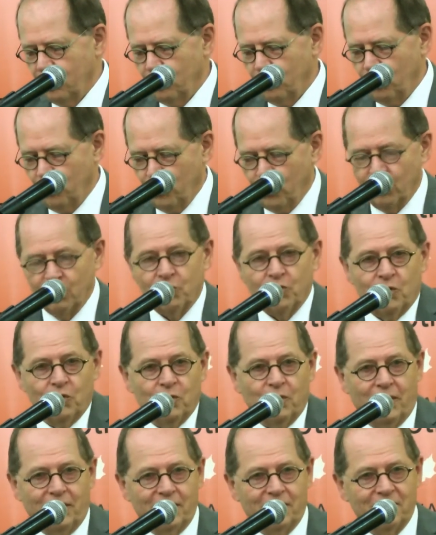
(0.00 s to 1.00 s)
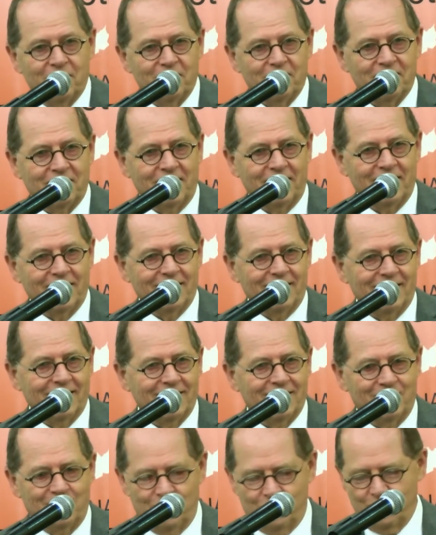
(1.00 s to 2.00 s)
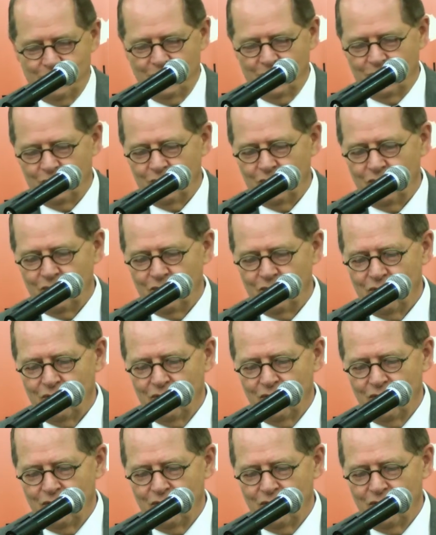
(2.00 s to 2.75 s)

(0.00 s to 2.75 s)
The motto, I understand that's your motto,